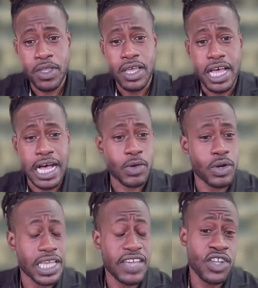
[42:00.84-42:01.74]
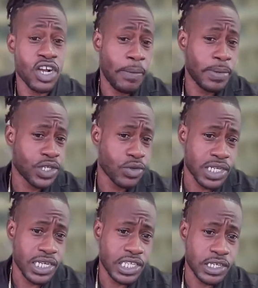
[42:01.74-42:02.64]
I'm going to give you the
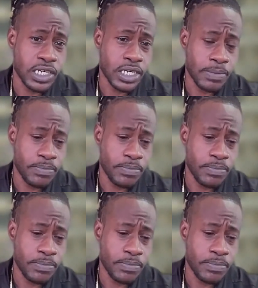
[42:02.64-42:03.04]
opportunity to